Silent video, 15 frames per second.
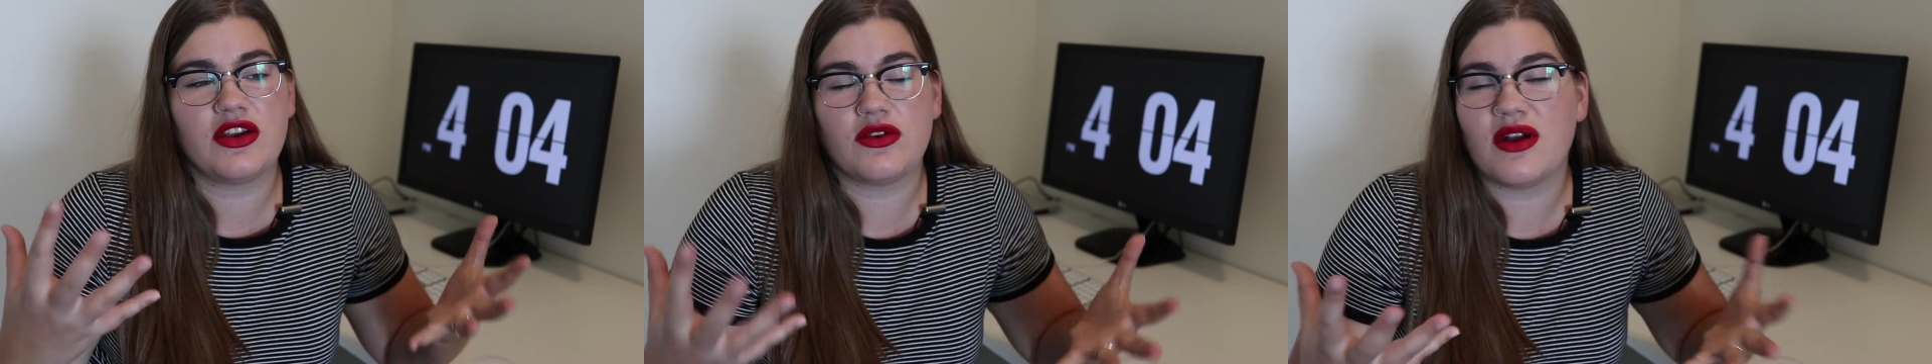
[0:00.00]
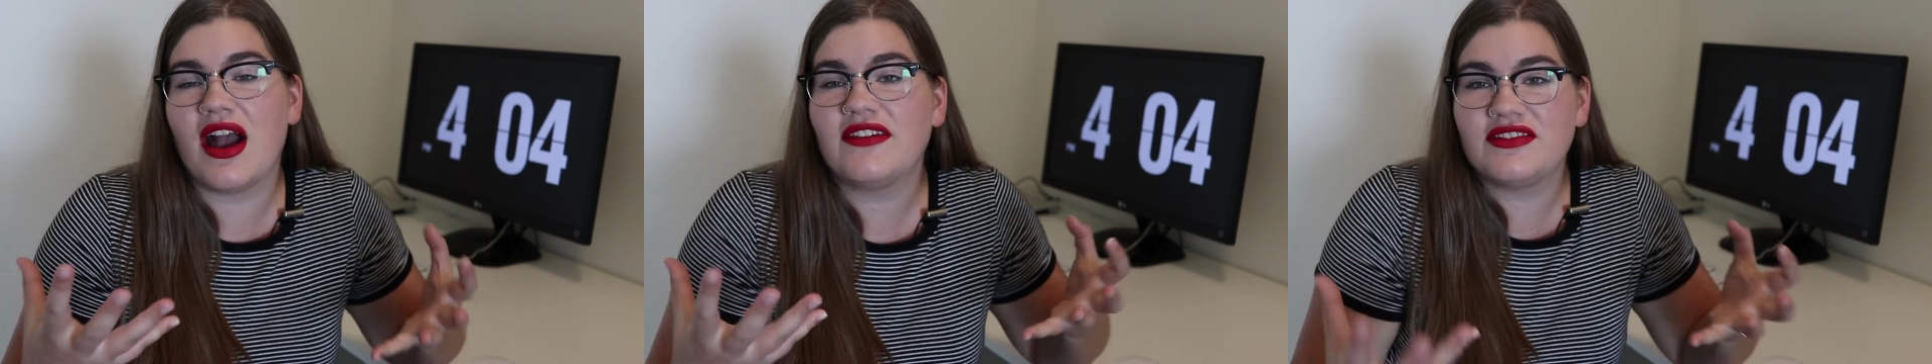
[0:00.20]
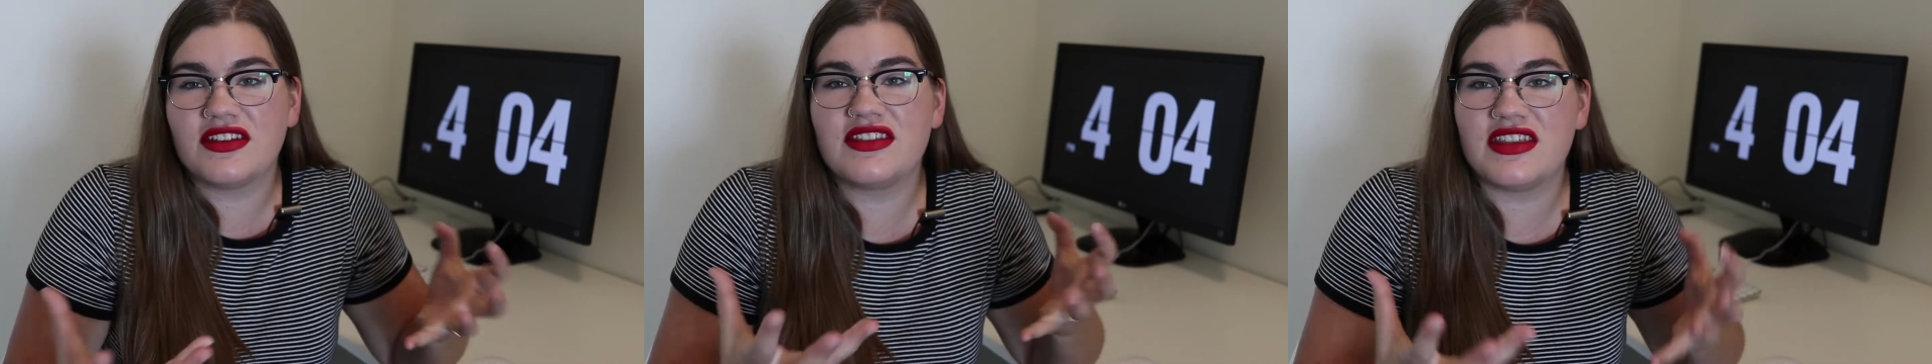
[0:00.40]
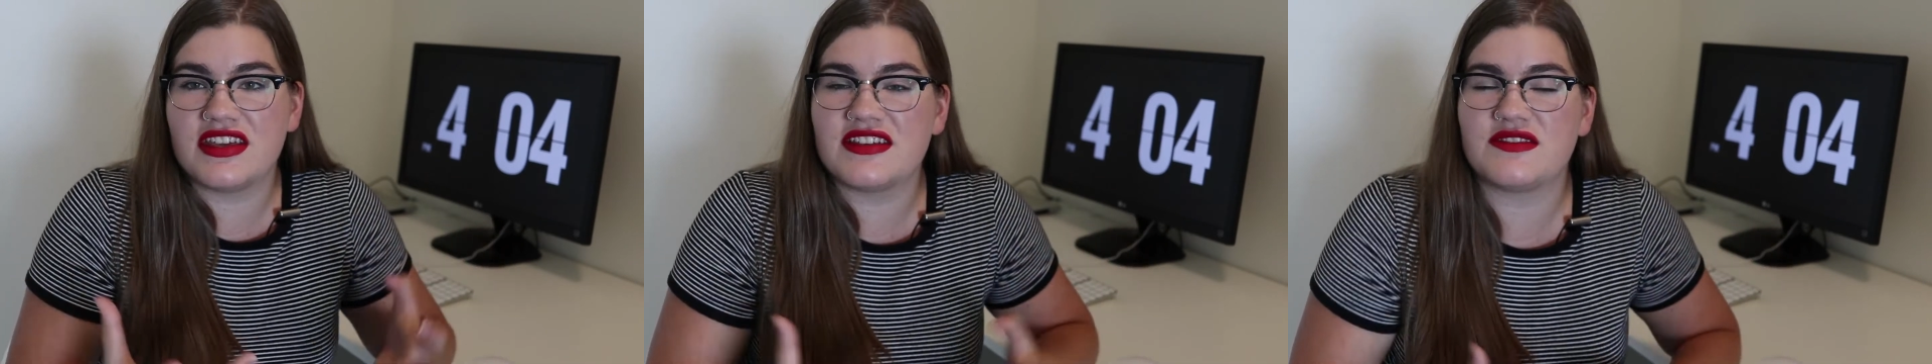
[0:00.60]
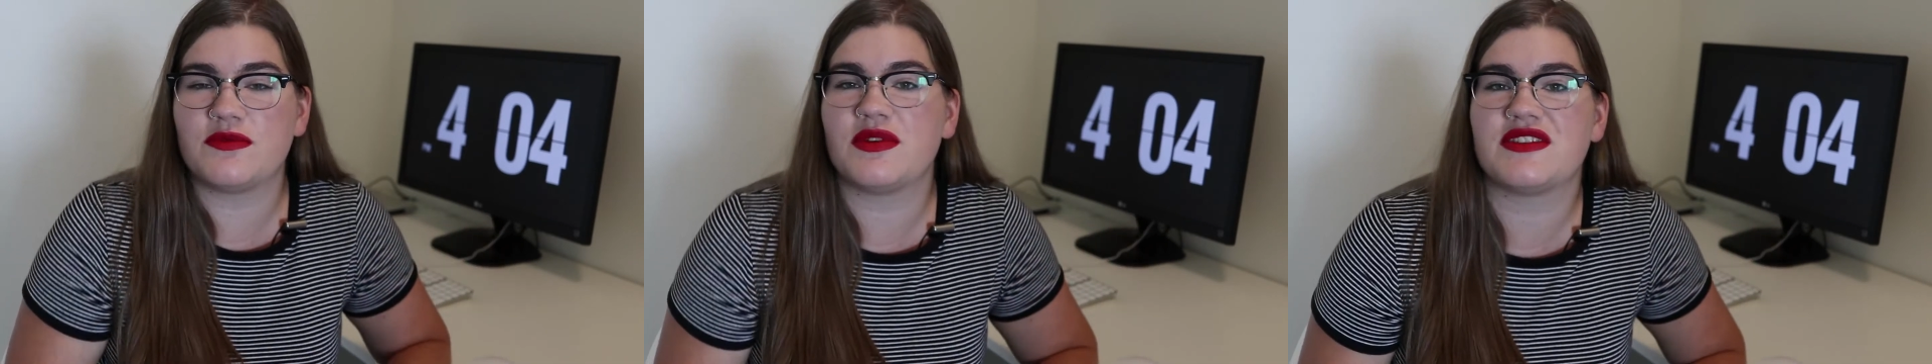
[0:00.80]
crafted
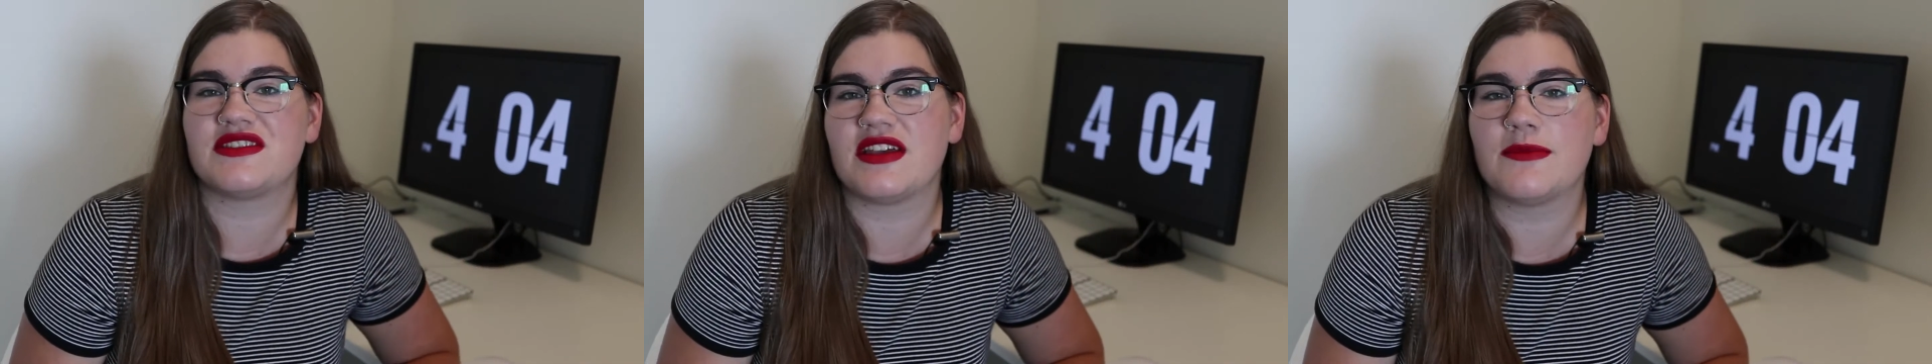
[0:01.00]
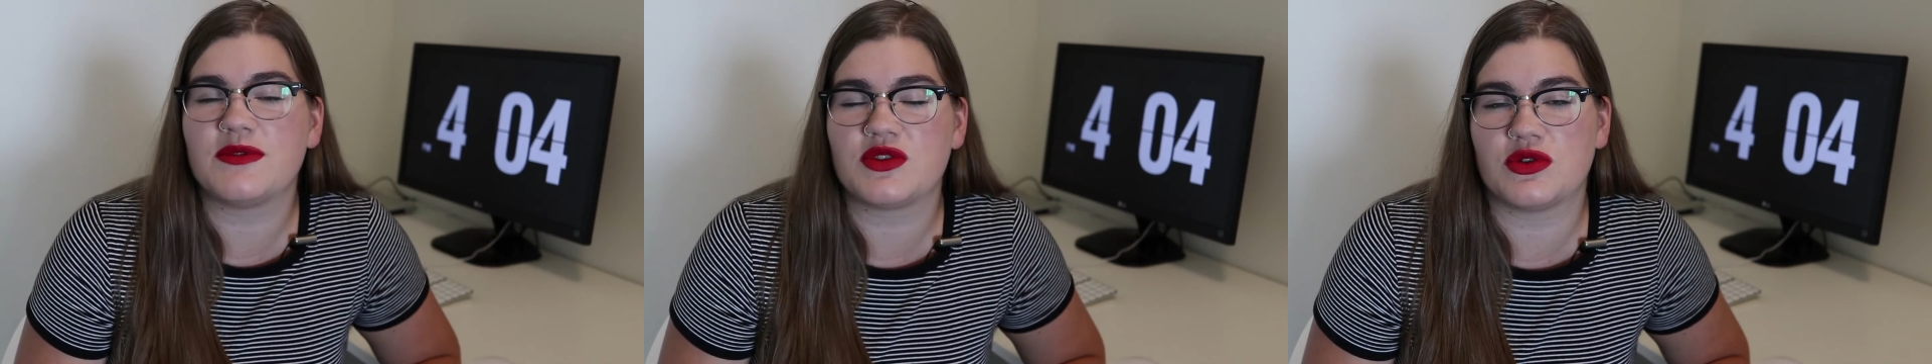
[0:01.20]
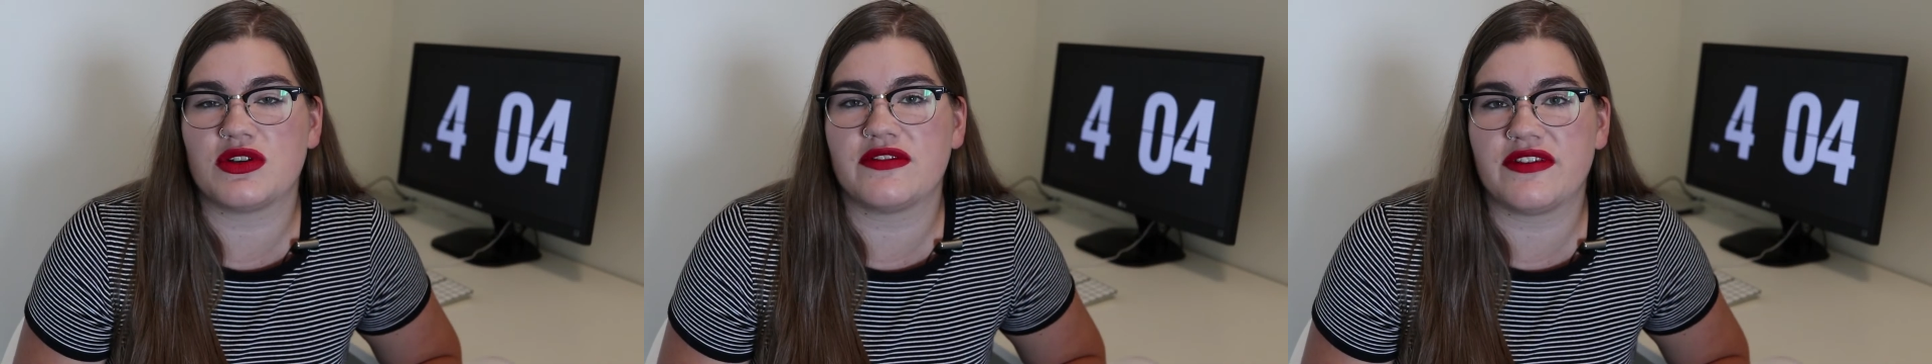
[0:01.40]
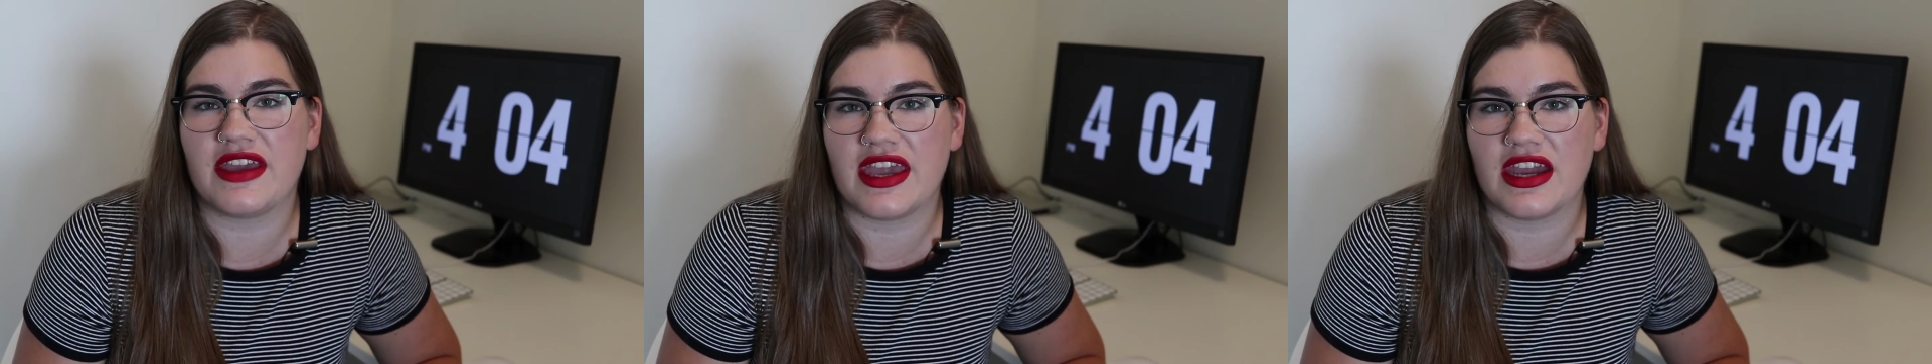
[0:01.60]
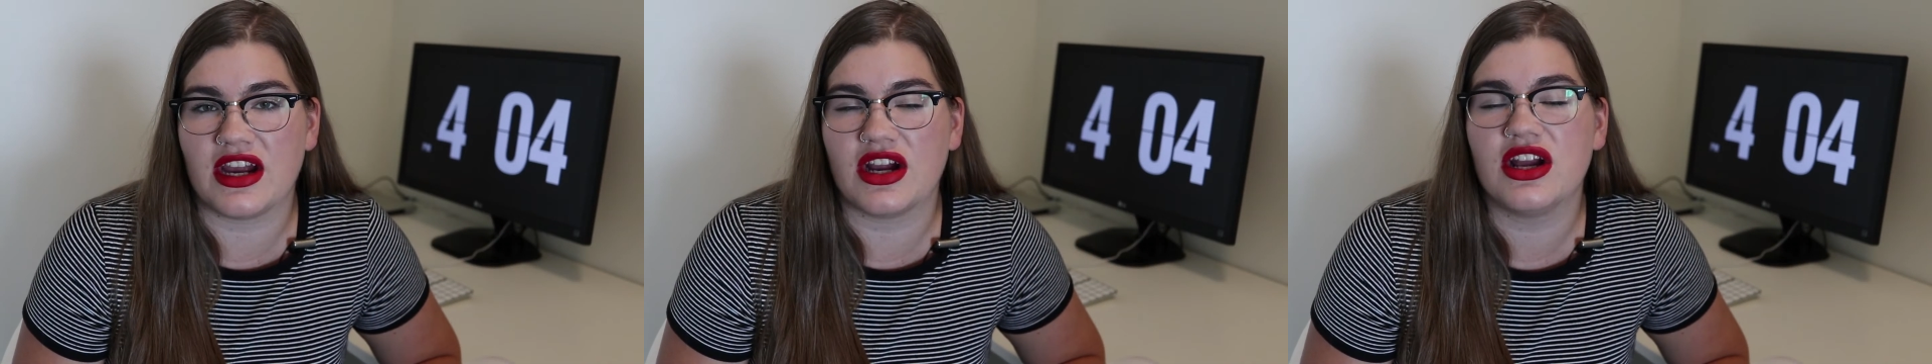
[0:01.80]
this with some sort of
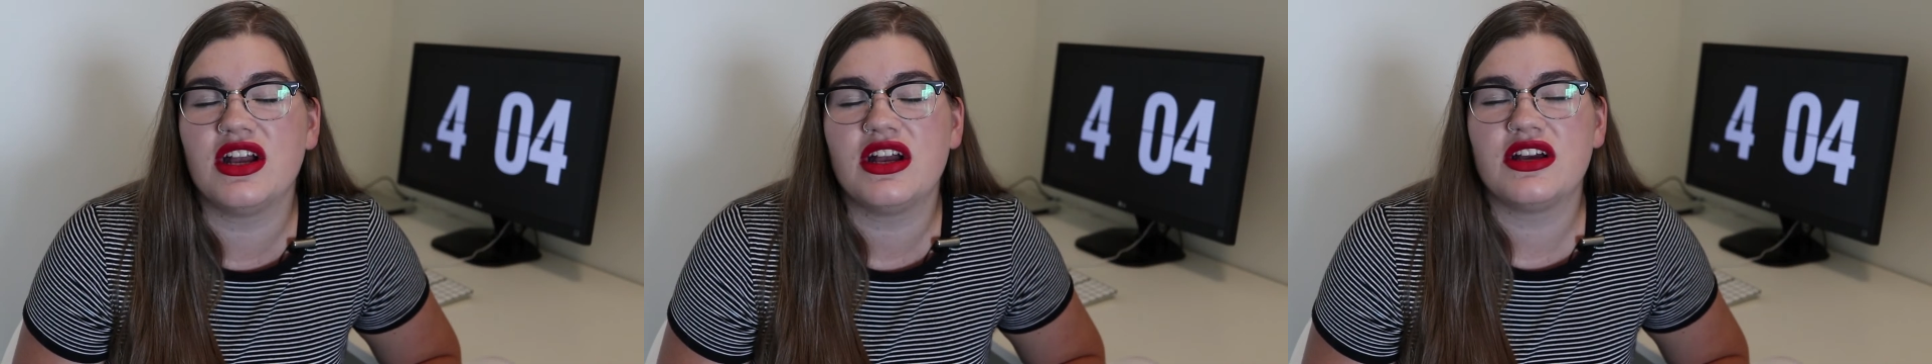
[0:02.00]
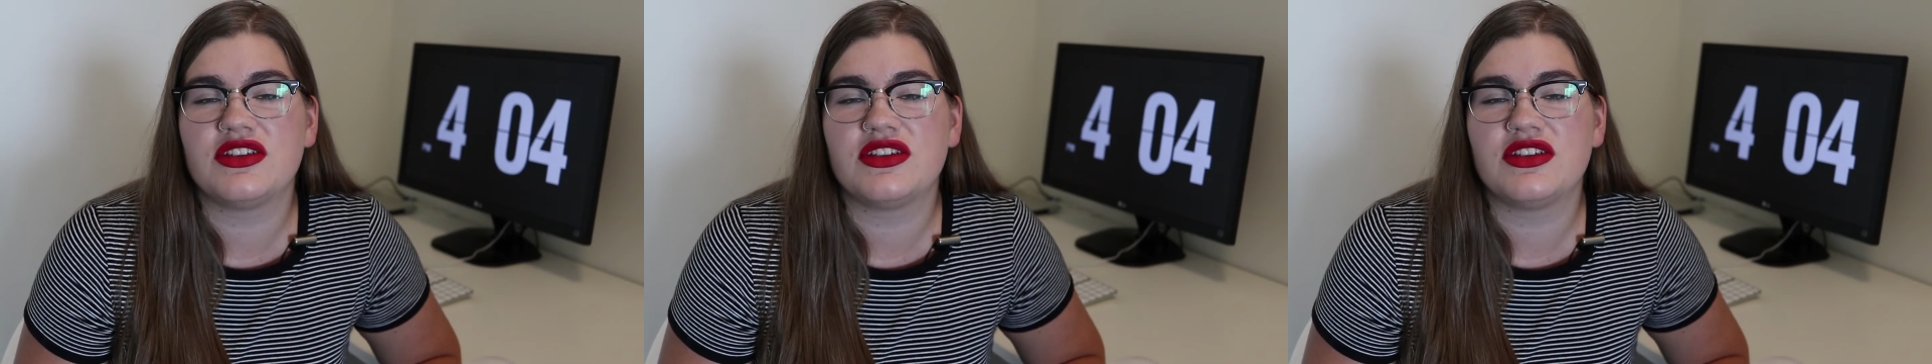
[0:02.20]
care